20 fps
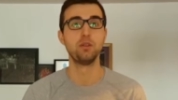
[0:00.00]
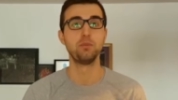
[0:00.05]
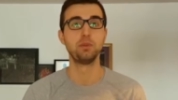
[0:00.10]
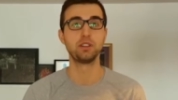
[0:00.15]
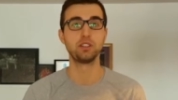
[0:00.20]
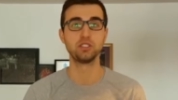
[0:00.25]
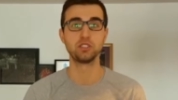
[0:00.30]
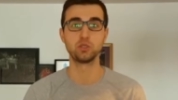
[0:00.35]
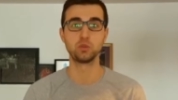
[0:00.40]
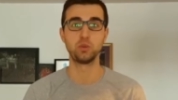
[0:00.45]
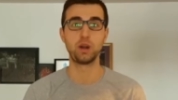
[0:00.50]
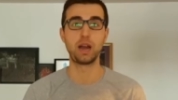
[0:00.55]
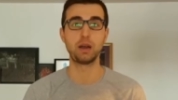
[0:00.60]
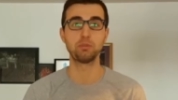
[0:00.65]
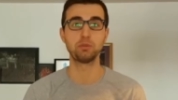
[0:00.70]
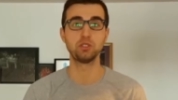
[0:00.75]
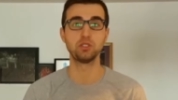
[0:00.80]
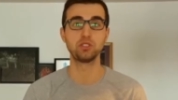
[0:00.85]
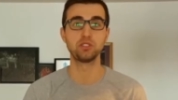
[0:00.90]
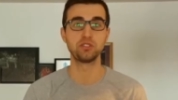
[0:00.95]
because the
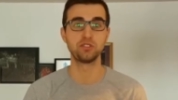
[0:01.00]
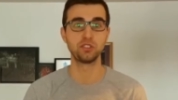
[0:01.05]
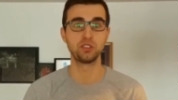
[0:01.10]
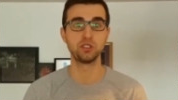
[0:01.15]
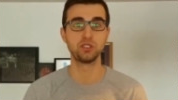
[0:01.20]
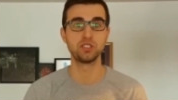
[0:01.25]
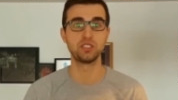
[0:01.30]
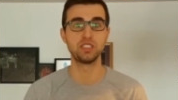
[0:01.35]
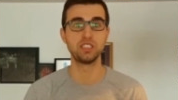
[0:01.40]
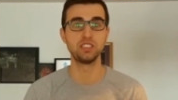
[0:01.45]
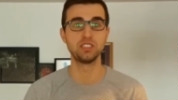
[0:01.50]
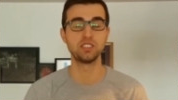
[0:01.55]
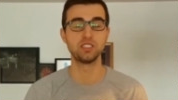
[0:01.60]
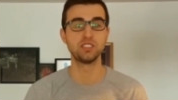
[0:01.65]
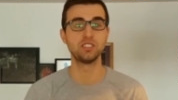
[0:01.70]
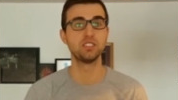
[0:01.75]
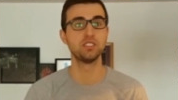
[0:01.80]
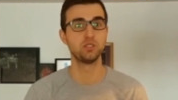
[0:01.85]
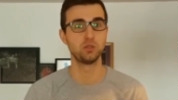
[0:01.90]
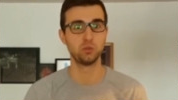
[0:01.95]
Raptors' first
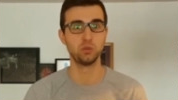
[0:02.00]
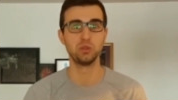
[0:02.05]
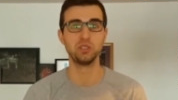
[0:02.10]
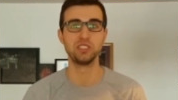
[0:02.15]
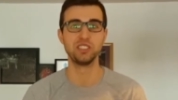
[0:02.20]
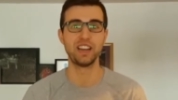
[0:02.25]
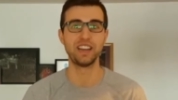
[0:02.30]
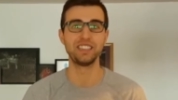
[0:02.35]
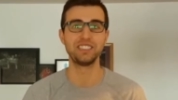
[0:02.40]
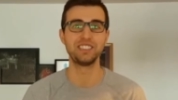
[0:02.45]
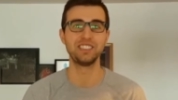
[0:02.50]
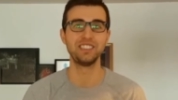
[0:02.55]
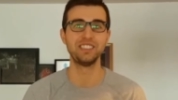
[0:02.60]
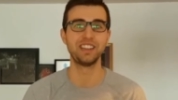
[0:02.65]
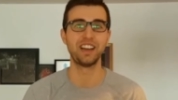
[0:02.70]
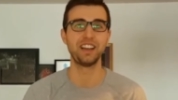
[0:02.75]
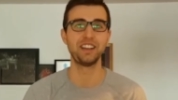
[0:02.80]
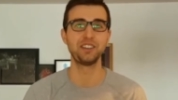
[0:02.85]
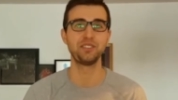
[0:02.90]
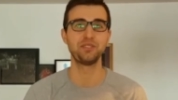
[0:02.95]
season was nineteen
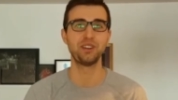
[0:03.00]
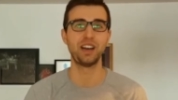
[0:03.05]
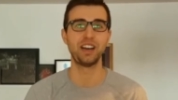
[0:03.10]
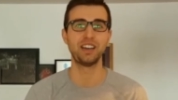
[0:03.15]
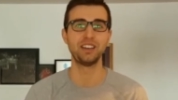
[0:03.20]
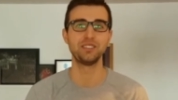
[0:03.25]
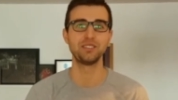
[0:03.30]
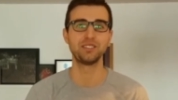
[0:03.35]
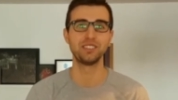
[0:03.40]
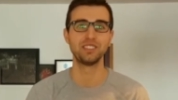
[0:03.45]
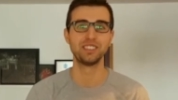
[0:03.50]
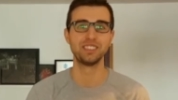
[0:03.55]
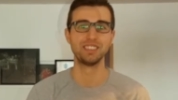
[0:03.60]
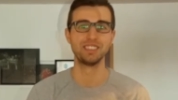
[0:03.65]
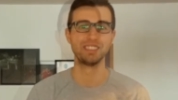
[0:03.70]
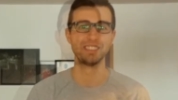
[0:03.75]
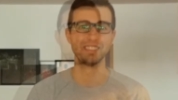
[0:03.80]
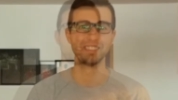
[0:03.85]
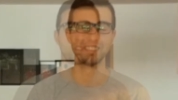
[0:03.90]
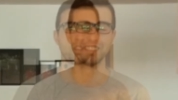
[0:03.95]
ninety-five.
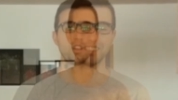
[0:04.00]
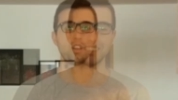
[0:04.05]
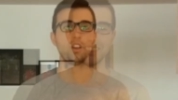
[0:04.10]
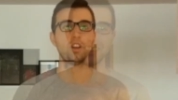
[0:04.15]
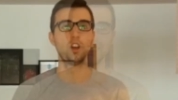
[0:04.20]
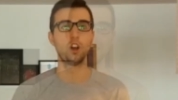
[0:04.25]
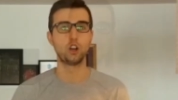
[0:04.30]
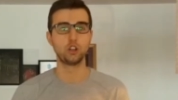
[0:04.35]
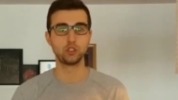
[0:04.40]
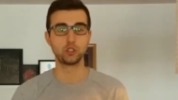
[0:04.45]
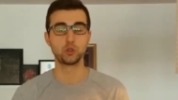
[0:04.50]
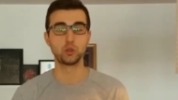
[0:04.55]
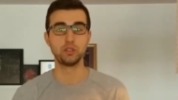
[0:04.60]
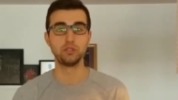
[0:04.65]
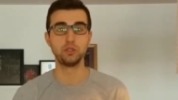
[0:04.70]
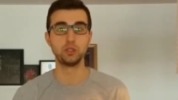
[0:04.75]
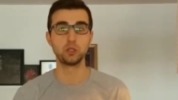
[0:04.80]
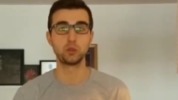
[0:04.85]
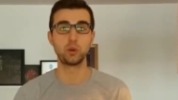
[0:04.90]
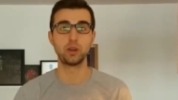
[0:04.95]
Our
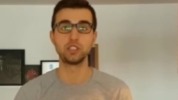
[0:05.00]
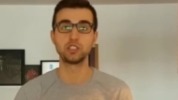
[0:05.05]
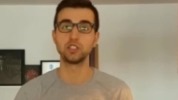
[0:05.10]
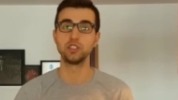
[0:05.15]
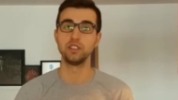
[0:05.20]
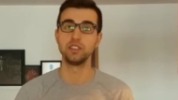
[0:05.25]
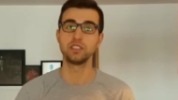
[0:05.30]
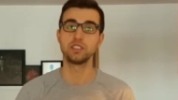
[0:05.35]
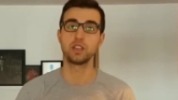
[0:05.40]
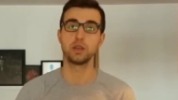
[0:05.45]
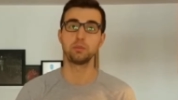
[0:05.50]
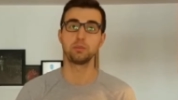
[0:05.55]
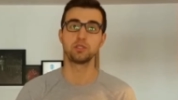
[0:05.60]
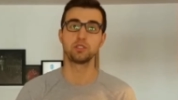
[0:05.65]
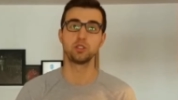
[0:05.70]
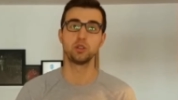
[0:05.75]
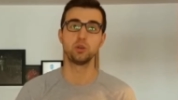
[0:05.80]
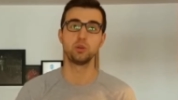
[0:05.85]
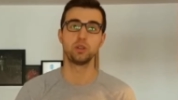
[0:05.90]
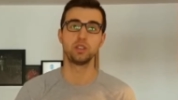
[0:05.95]
trivia question this
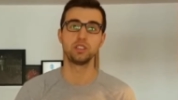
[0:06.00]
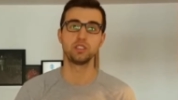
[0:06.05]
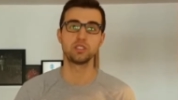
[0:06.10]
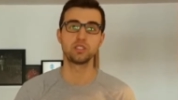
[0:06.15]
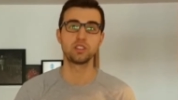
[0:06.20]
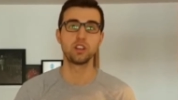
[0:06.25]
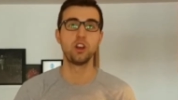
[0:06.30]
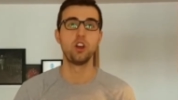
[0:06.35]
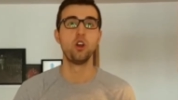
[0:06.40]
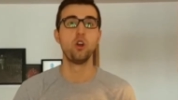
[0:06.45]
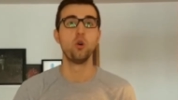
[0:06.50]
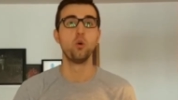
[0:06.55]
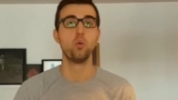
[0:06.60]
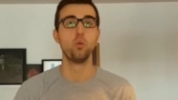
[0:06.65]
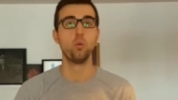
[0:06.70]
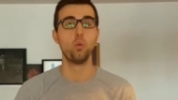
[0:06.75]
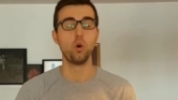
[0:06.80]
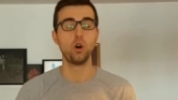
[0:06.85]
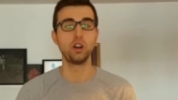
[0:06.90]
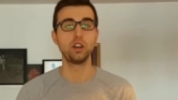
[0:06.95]
episode is,
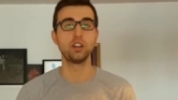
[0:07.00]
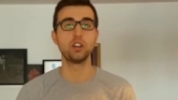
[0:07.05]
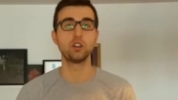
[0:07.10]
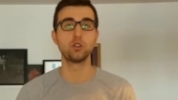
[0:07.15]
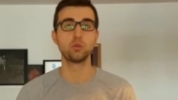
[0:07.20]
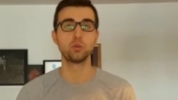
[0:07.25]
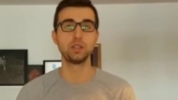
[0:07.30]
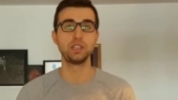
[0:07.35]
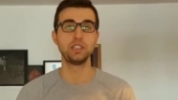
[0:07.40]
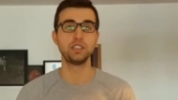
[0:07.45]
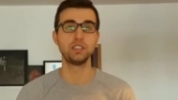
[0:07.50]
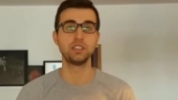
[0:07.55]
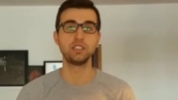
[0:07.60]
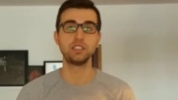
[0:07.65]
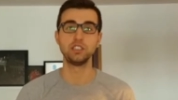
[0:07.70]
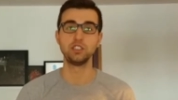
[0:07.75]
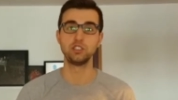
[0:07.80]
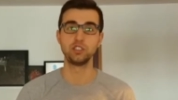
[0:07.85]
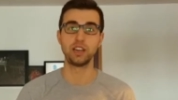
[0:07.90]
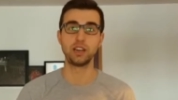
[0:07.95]
what arena
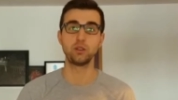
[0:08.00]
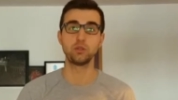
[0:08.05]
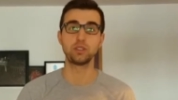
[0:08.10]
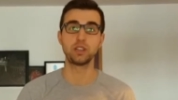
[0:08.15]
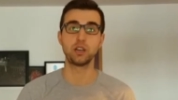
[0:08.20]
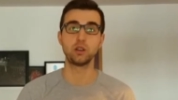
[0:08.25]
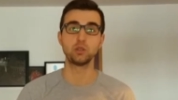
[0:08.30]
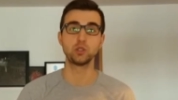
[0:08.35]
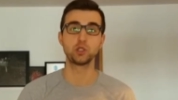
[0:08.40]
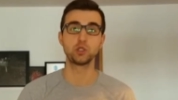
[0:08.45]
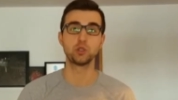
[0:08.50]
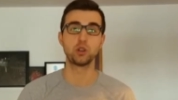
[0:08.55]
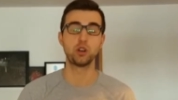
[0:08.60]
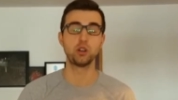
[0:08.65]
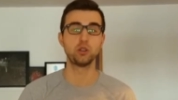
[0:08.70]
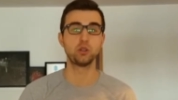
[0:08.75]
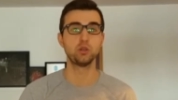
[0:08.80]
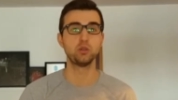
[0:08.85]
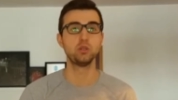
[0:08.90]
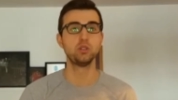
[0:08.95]
in downtown
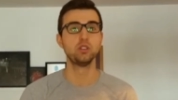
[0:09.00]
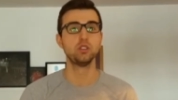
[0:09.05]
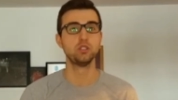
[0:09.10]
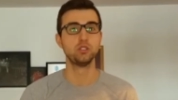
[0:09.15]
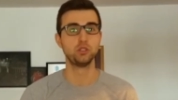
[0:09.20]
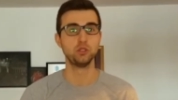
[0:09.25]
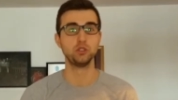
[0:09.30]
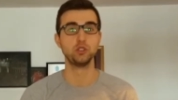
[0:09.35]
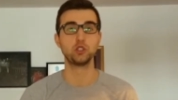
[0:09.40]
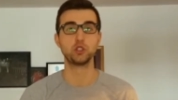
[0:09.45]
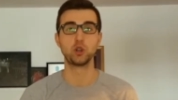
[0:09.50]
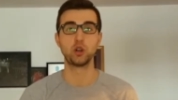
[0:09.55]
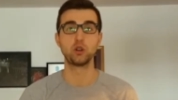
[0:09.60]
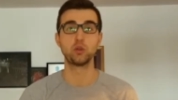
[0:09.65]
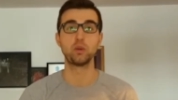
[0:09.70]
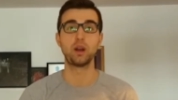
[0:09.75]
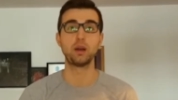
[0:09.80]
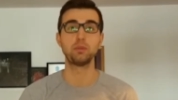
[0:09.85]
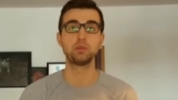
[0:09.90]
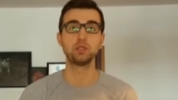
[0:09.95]
Toronto do the
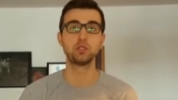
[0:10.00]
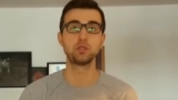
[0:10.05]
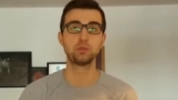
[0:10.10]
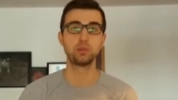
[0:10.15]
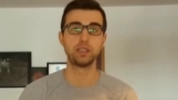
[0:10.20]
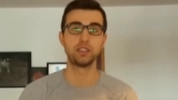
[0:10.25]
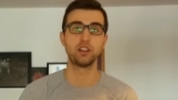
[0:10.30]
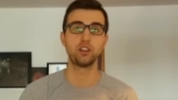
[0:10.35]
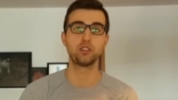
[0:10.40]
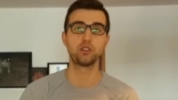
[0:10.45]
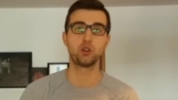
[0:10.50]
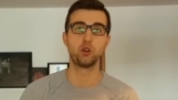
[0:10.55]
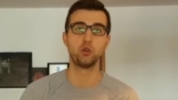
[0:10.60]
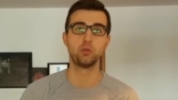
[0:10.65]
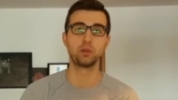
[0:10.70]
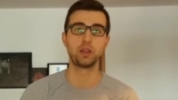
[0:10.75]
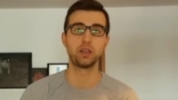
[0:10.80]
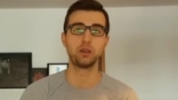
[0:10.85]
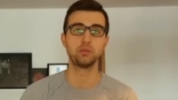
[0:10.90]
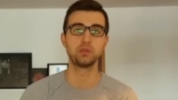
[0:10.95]
Toronto Raptors play all their
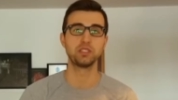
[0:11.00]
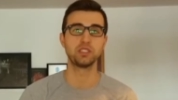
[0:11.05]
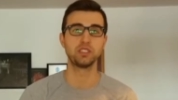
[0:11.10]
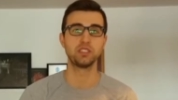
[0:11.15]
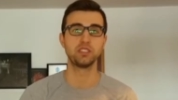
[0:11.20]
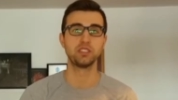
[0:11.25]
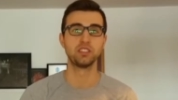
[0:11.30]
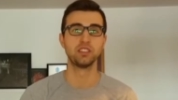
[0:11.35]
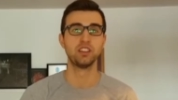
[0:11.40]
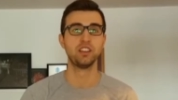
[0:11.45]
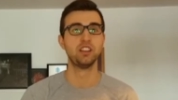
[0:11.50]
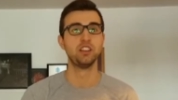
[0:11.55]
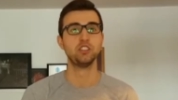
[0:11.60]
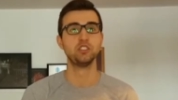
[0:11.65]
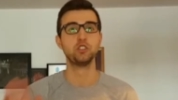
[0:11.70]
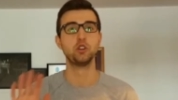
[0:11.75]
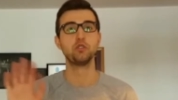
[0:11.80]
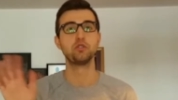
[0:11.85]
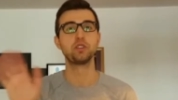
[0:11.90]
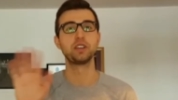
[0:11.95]
home games in?
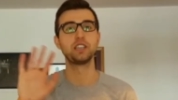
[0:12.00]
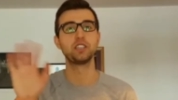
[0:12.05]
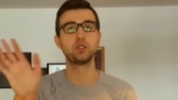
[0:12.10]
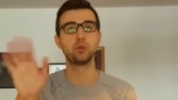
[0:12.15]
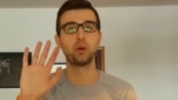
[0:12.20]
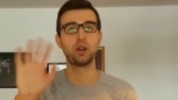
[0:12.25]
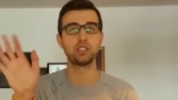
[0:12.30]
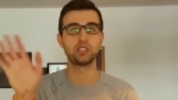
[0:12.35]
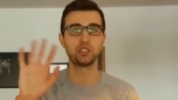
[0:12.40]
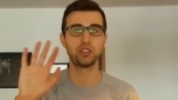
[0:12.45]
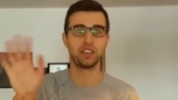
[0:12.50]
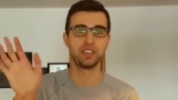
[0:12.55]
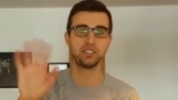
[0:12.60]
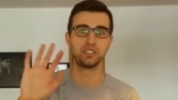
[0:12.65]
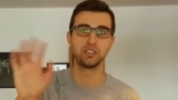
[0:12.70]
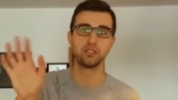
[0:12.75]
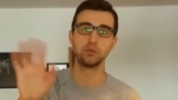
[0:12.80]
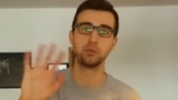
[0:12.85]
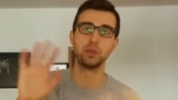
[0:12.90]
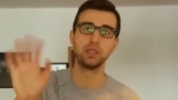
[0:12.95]
Don't forget to wash your
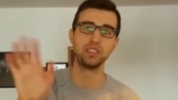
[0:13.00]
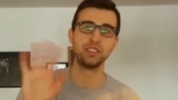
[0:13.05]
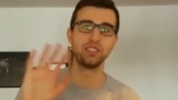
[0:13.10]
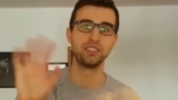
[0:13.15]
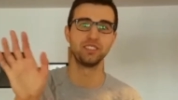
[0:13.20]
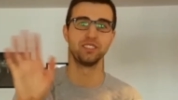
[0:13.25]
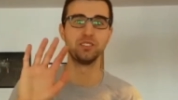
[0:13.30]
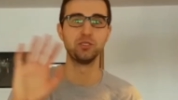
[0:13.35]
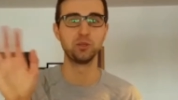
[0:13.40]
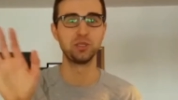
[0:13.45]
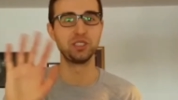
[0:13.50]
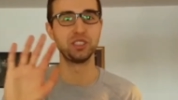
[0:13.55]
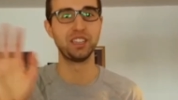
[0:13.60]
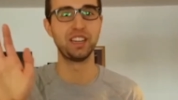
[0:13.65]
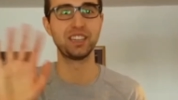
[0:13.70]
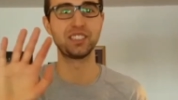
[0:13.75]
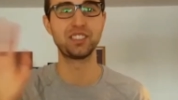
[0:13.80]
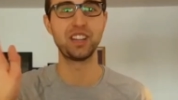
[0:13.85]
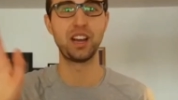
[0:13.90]
hands, everybody. We'll see you next